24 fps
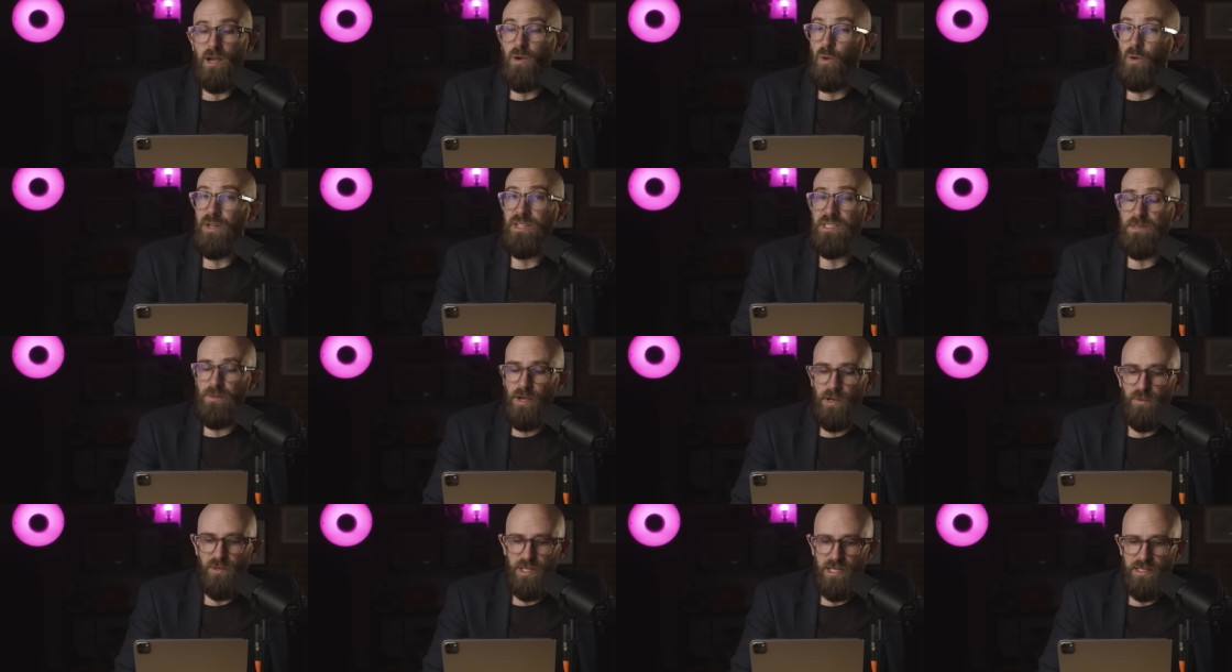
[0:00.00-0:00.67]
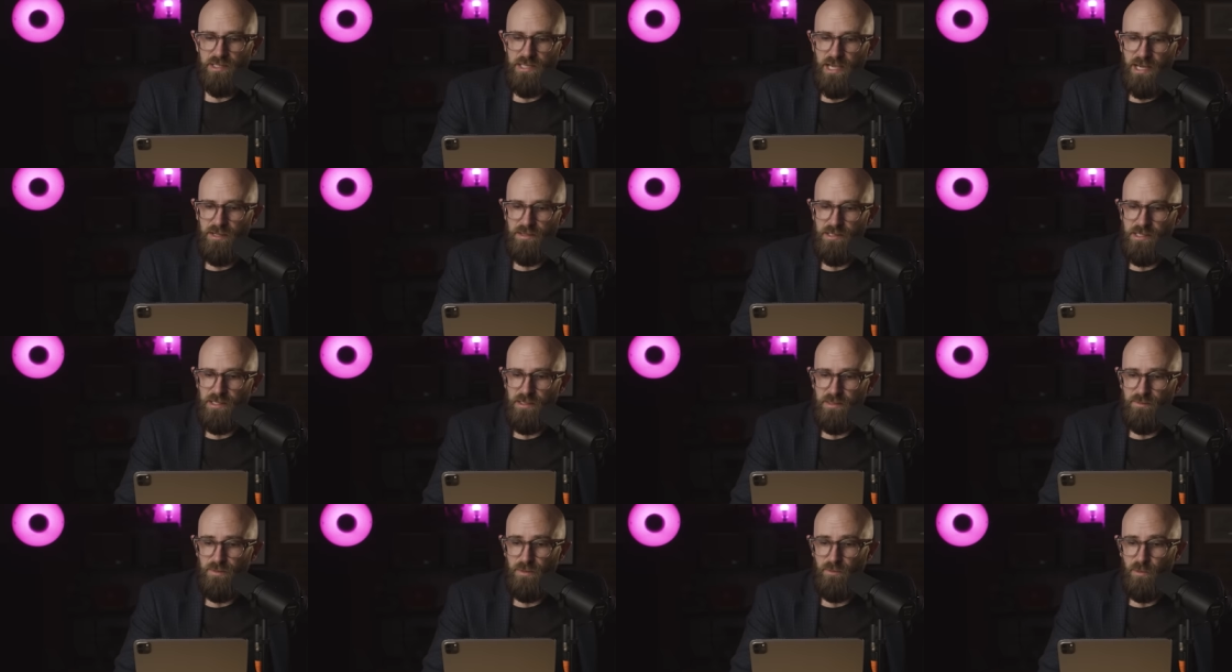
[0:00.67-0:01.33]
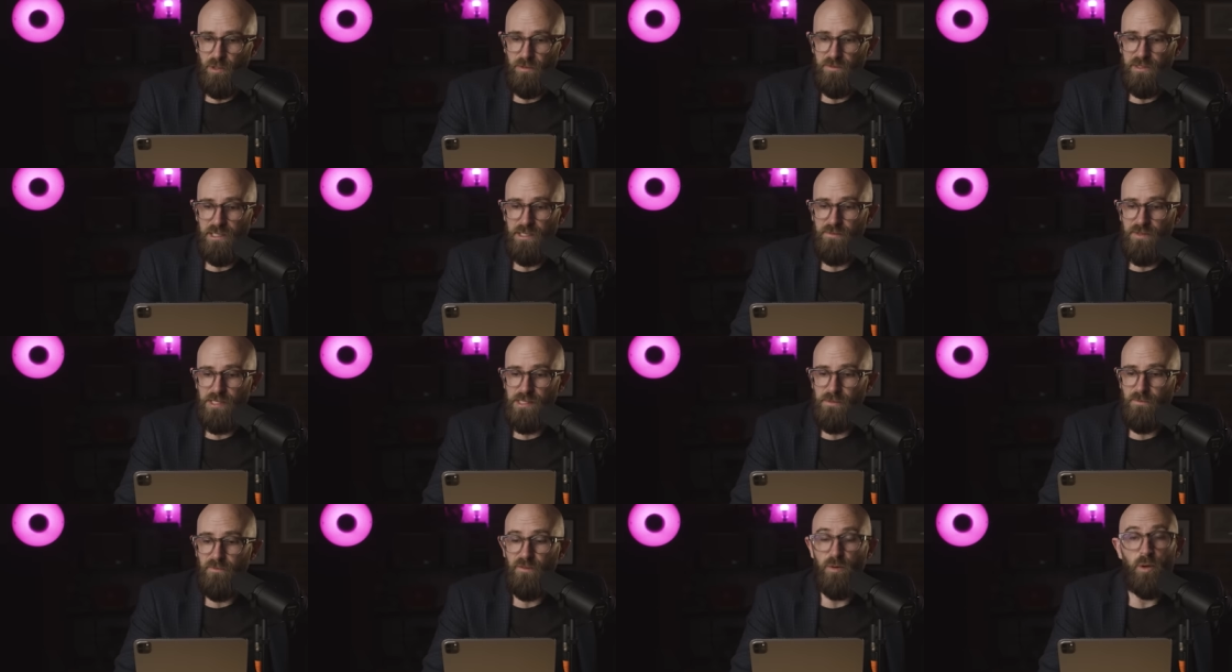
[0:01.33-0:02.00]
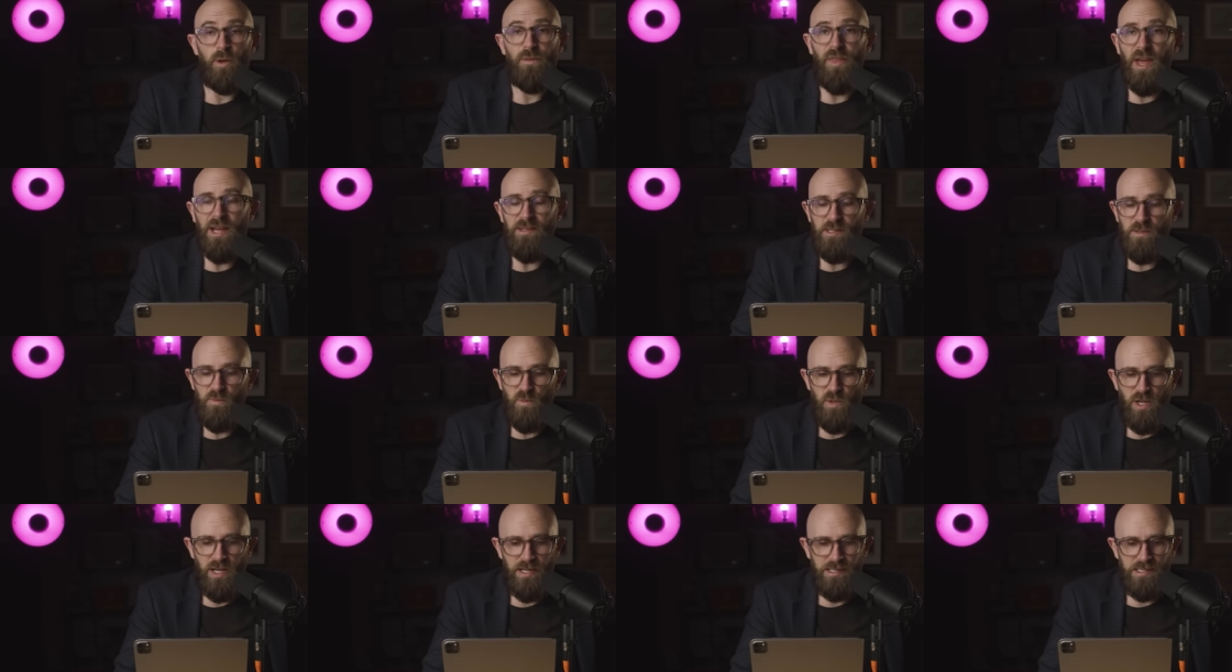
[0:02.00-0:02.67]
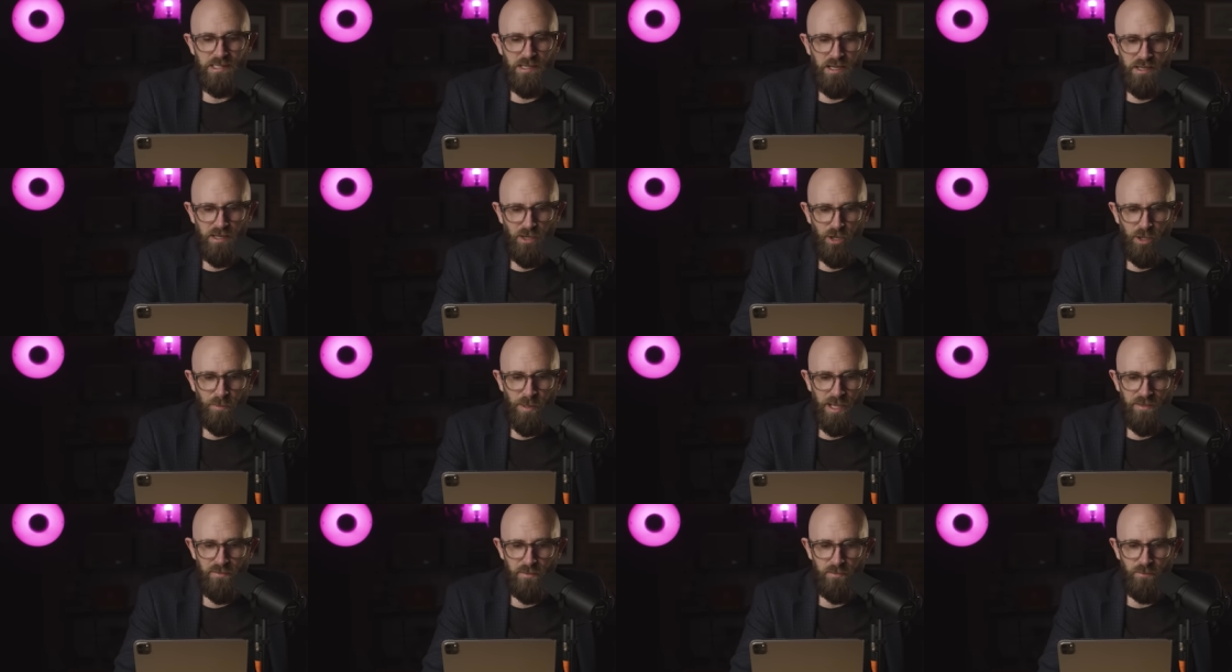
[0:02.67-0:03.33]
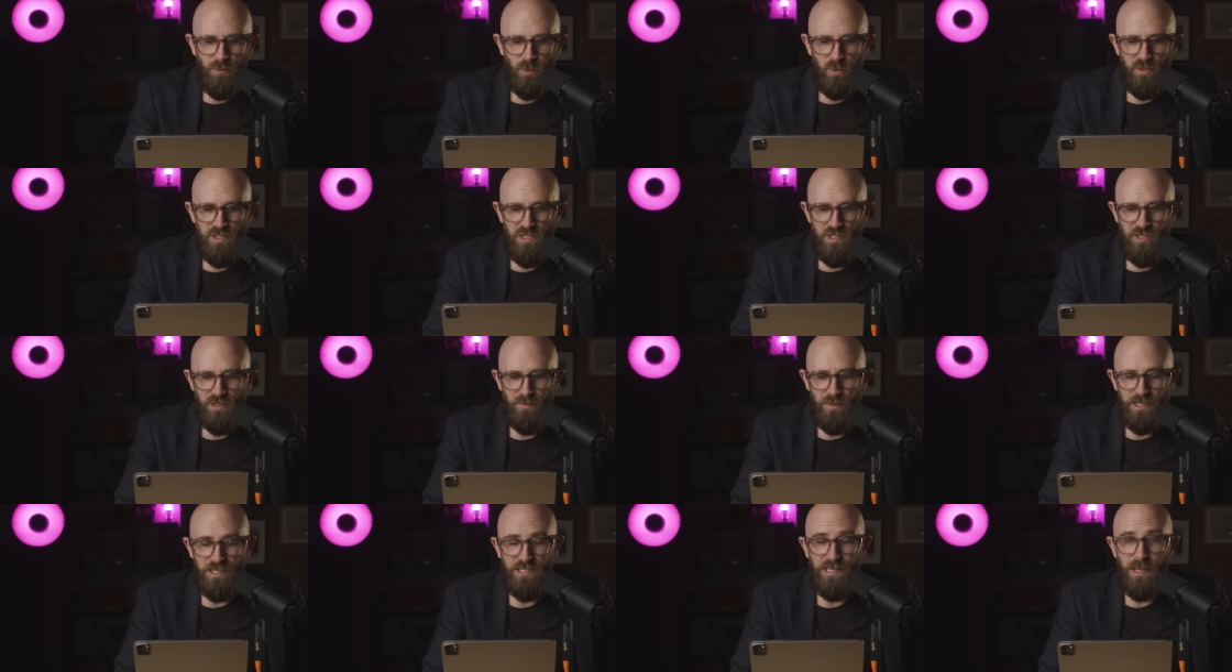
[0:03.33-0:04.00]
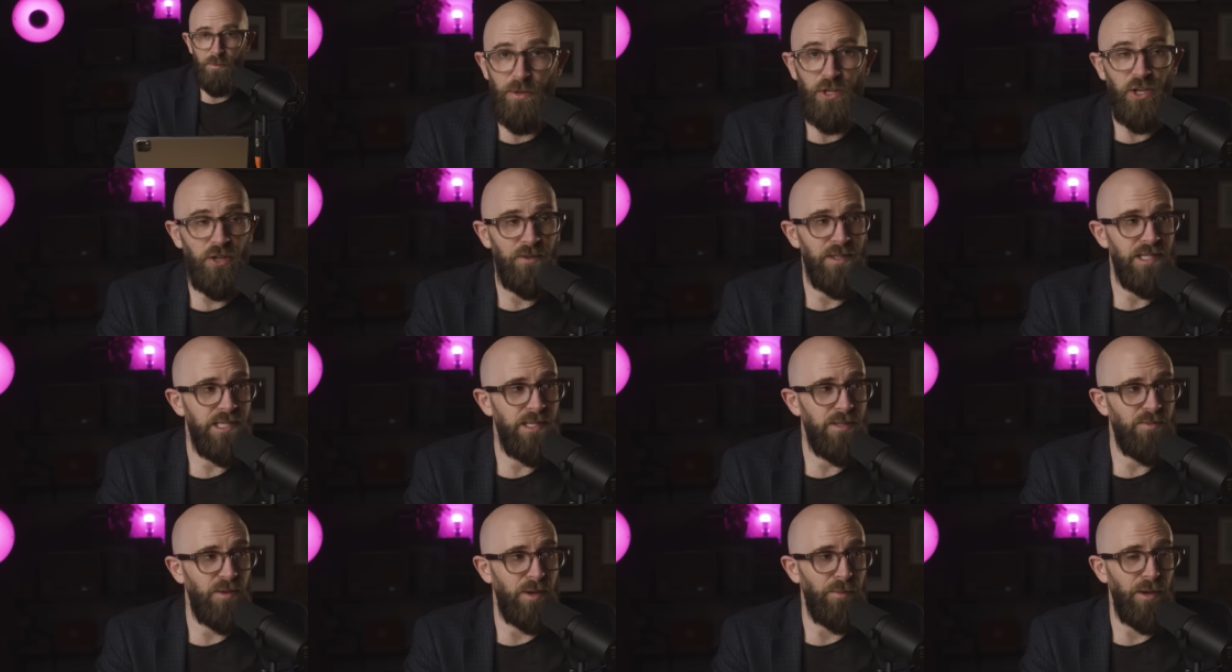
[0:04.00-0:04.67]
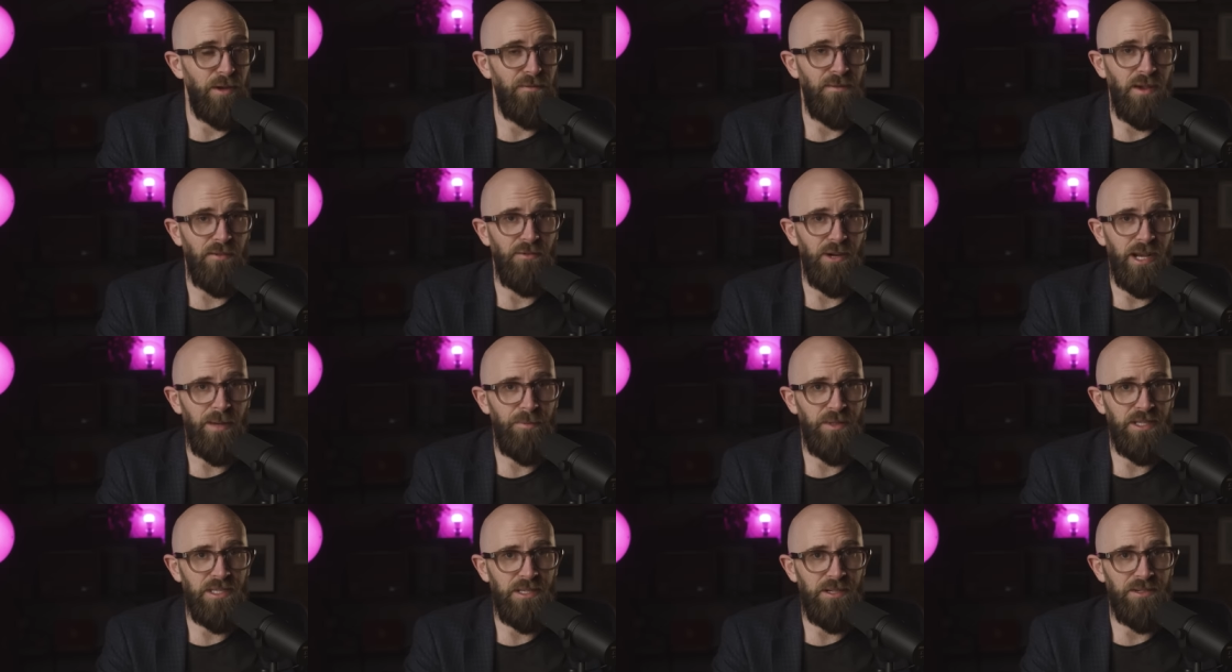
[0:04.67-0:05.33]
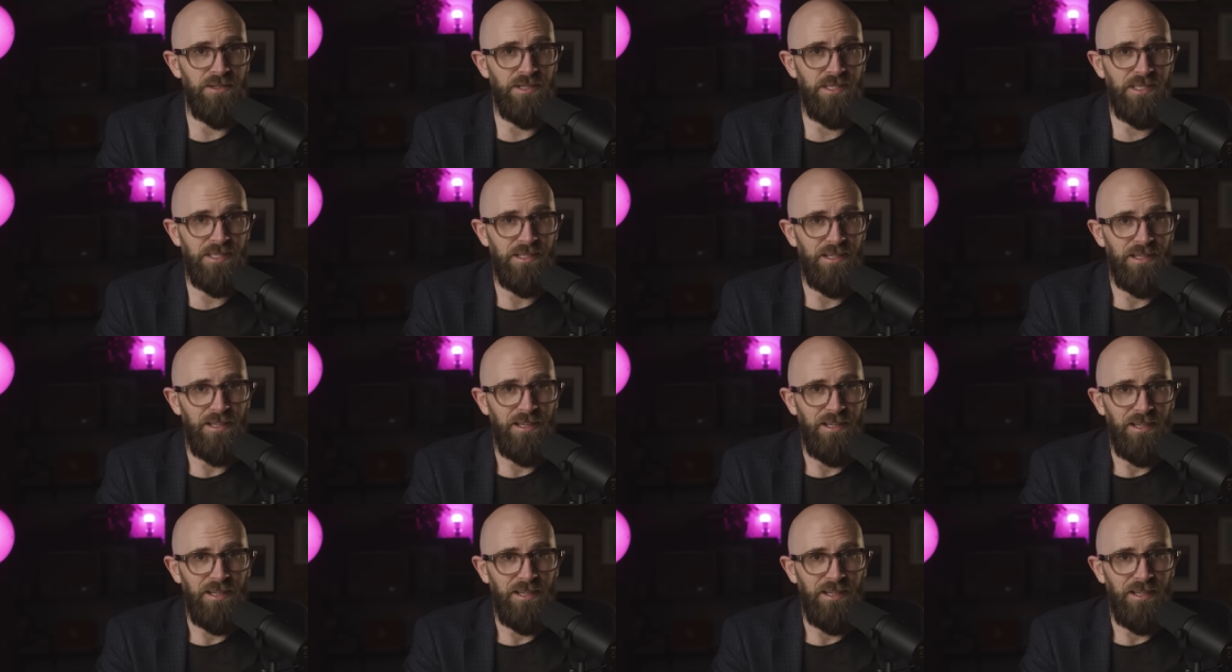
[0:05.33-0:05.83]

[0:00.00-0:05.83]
According to my word counter, I've been waffling for some 4,000 words and I hope I haven't bored you too much, Simon. No, this is one of my favorite episodes.